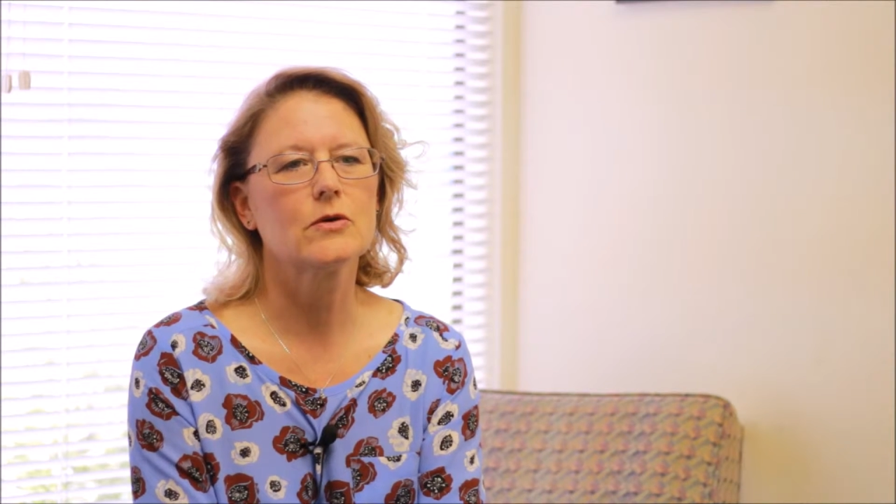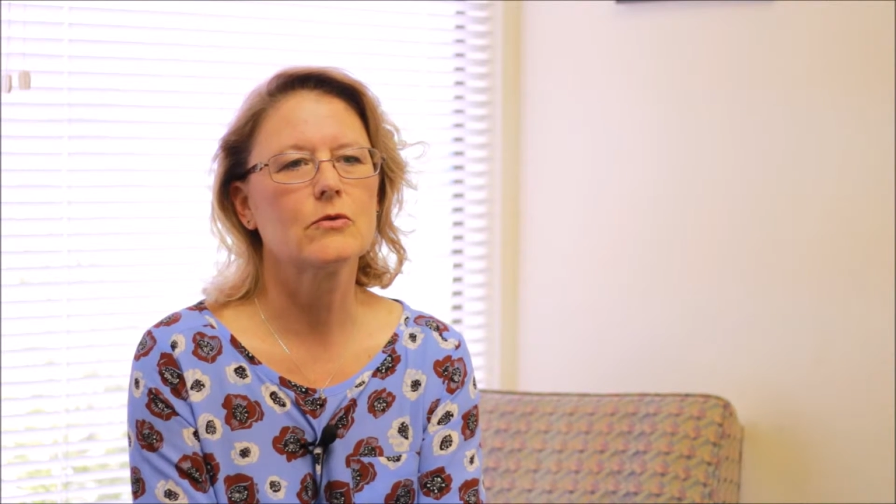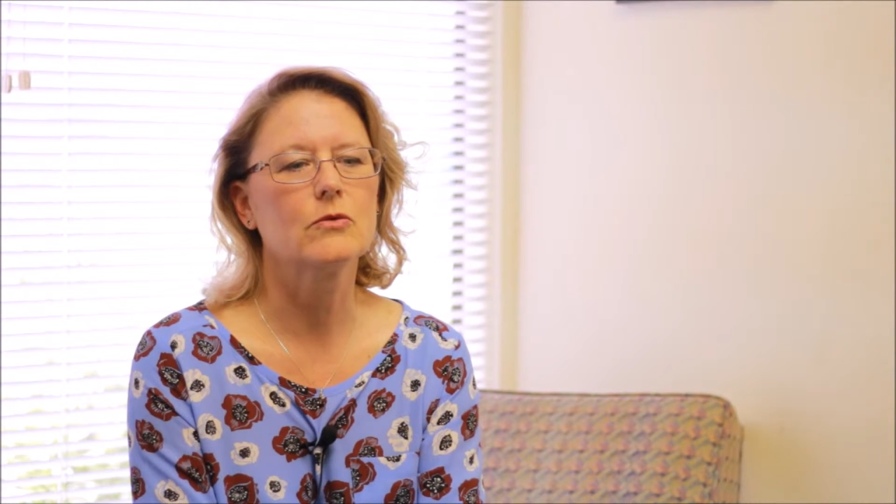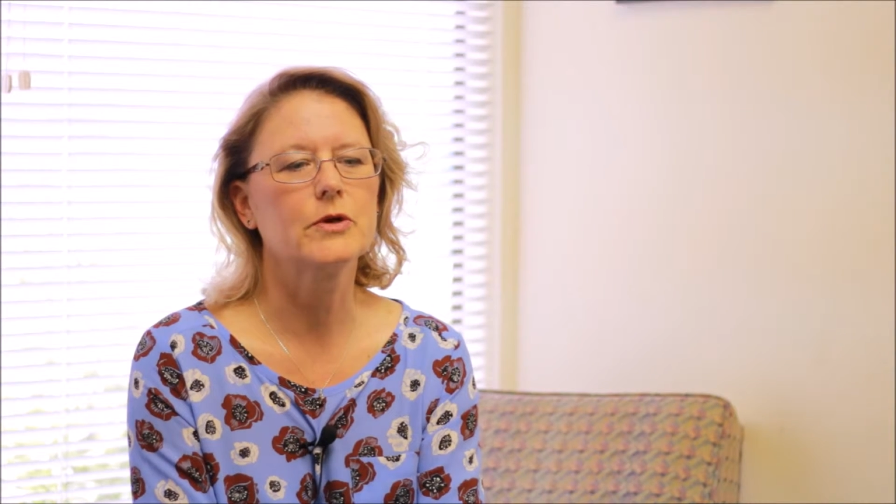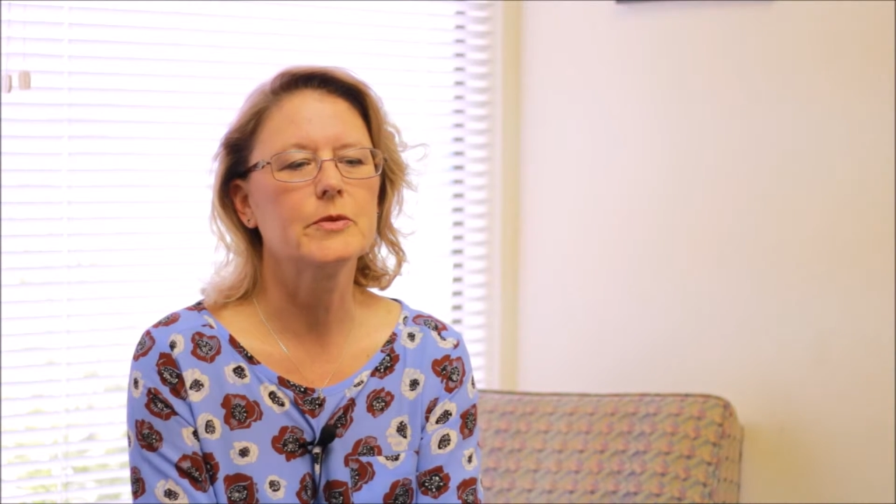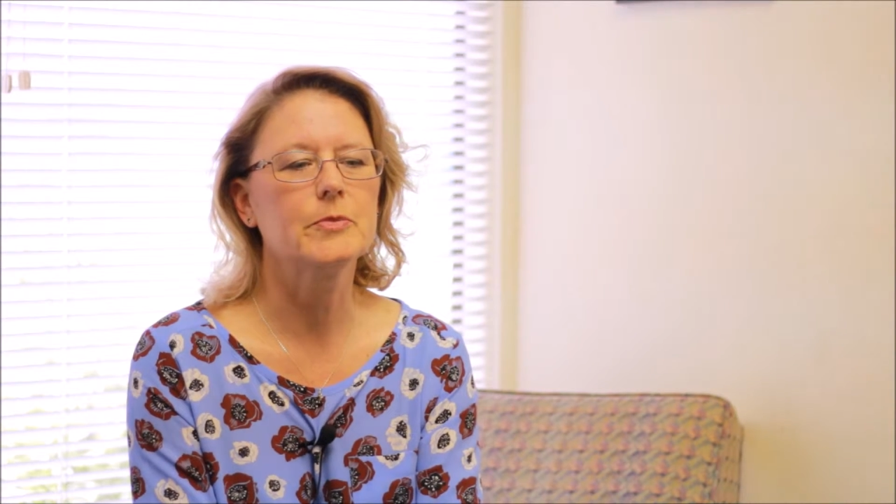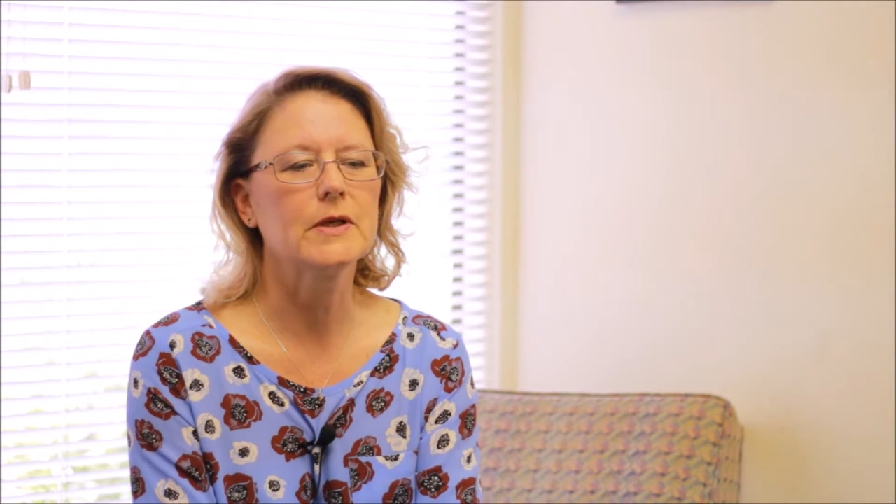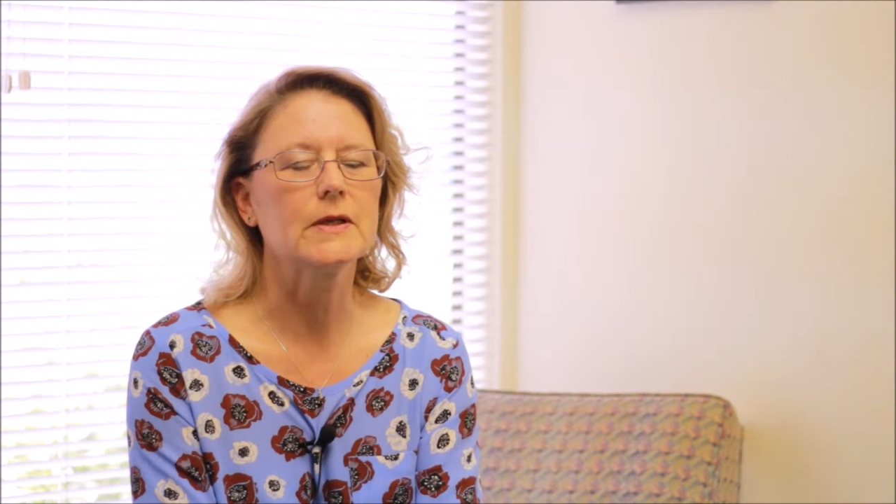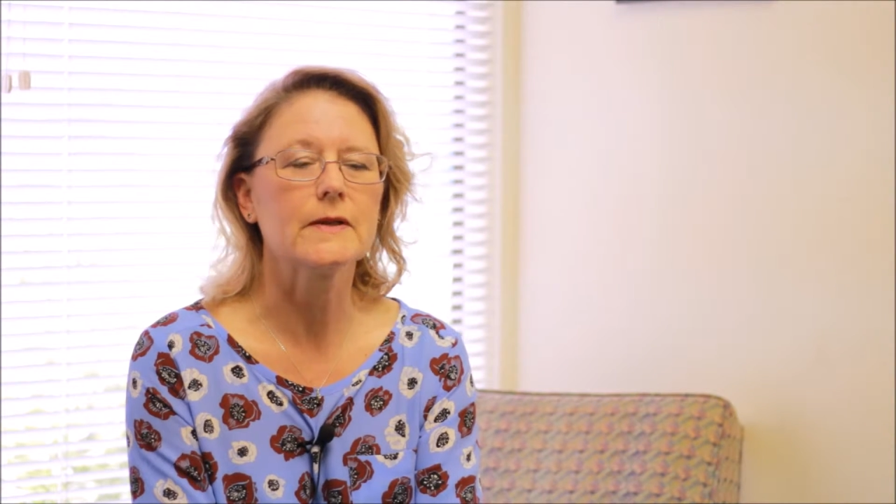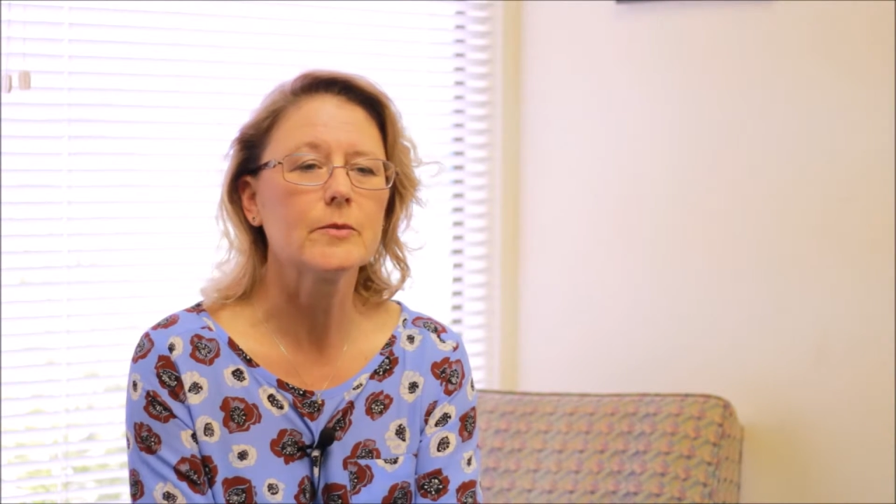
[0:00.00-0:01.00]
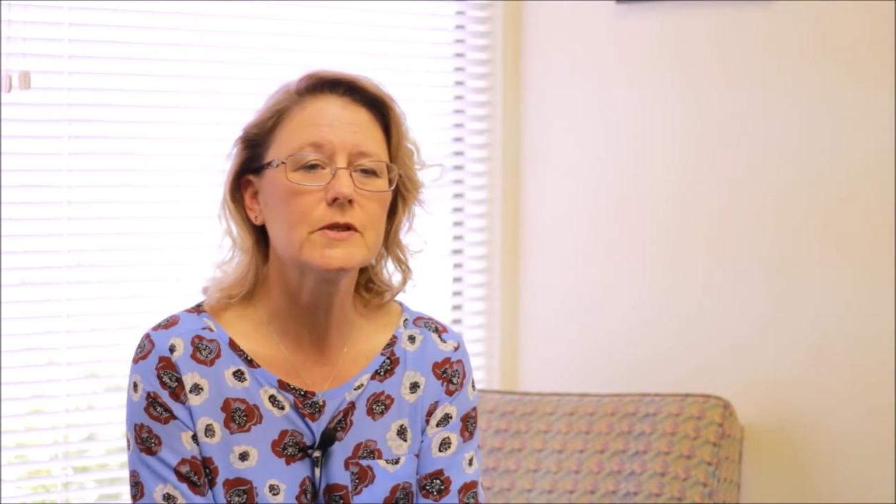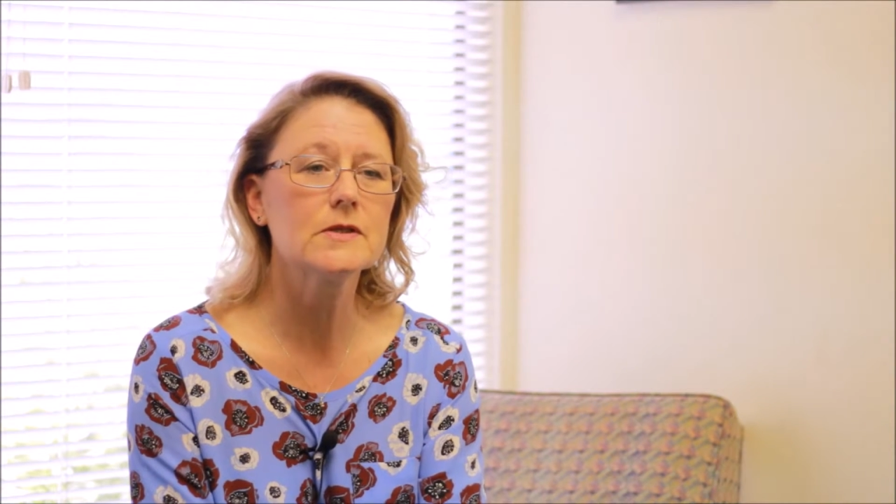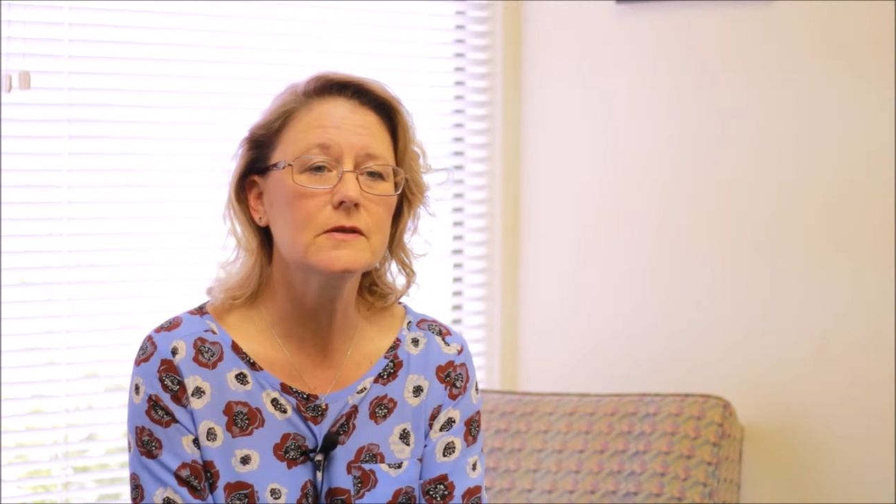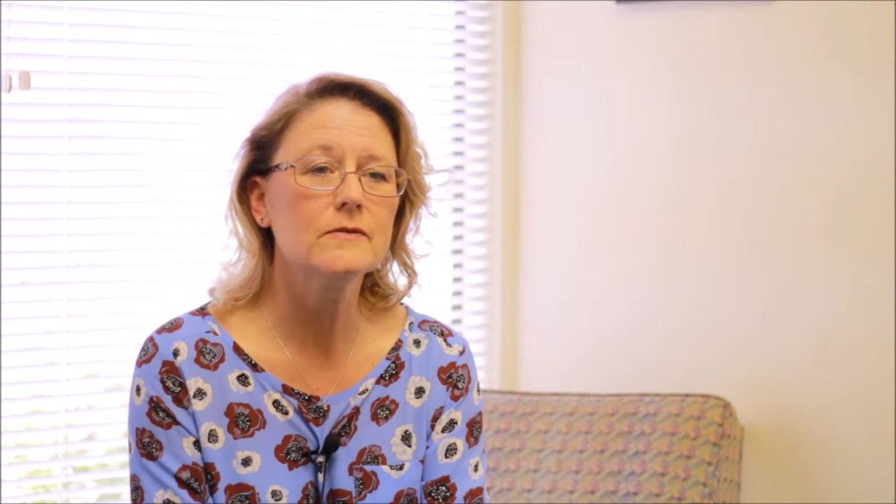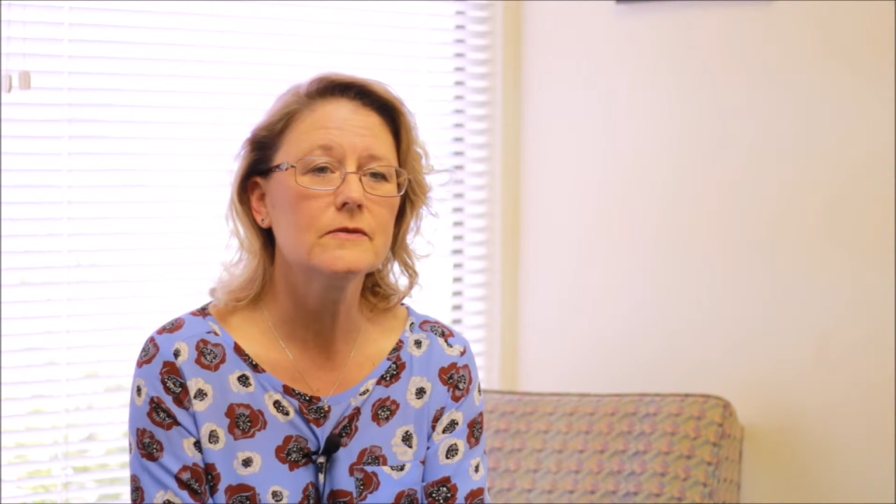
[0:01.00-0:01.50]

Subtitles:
would be limited,